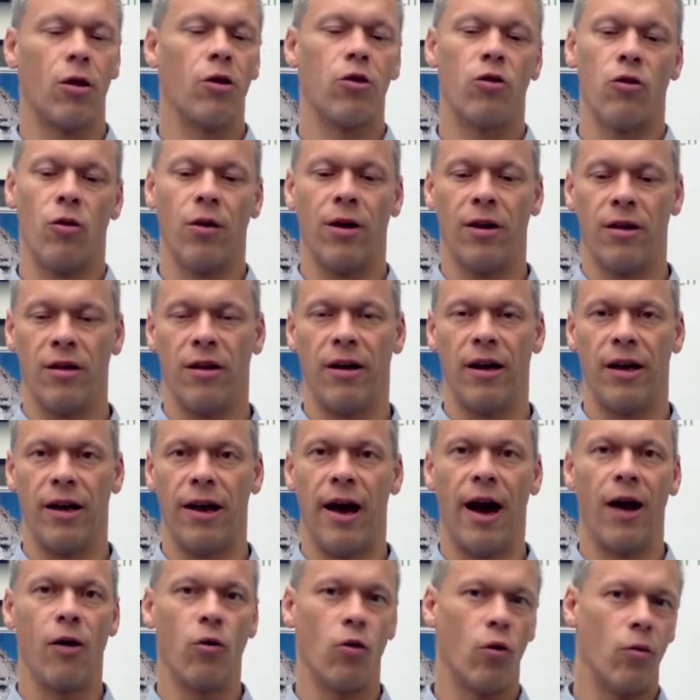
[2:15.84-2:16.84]
during the
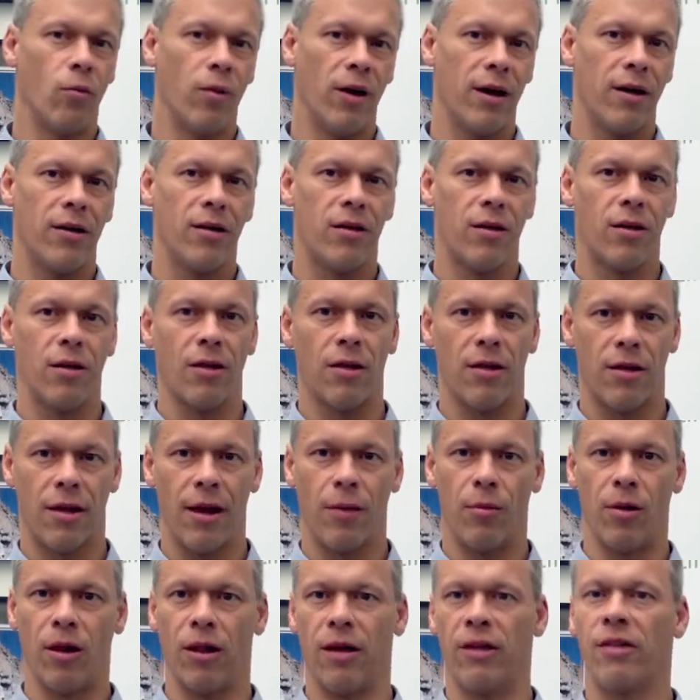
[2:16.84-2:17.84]
aerobic
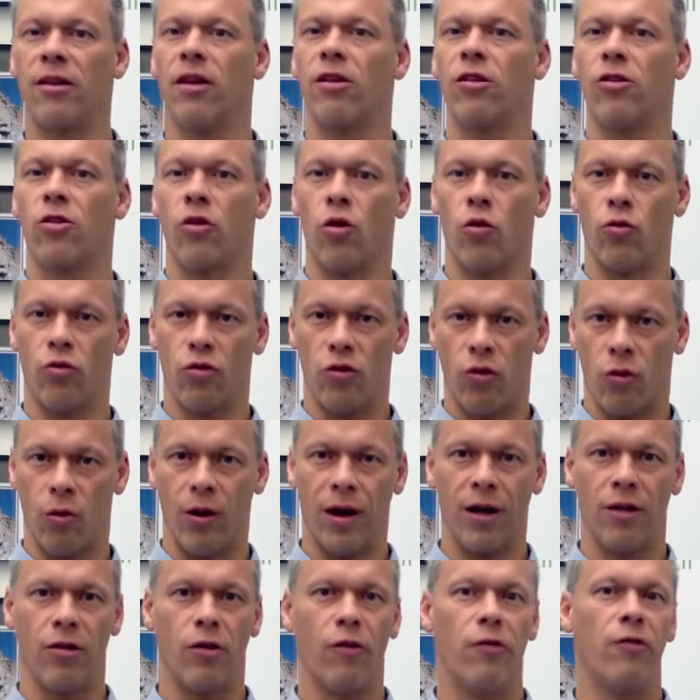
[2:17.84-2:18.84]
stability, so
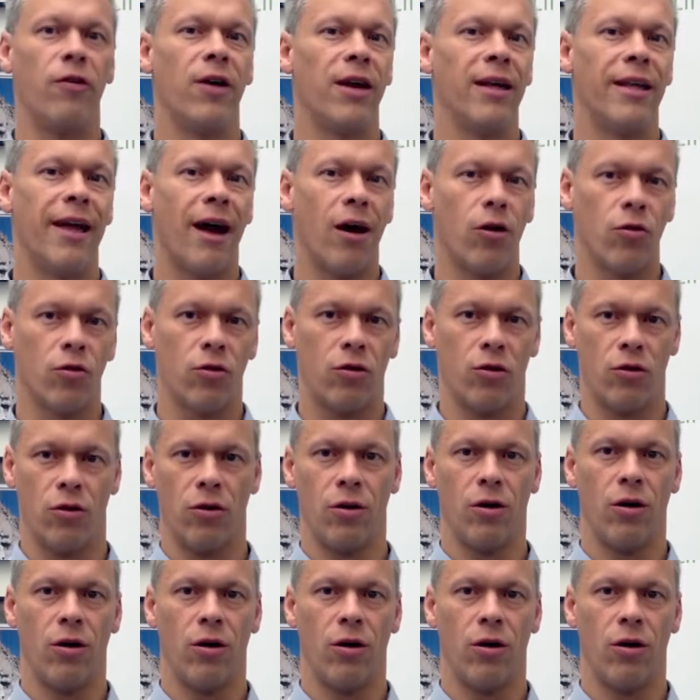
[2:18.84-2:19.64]
during the feed-out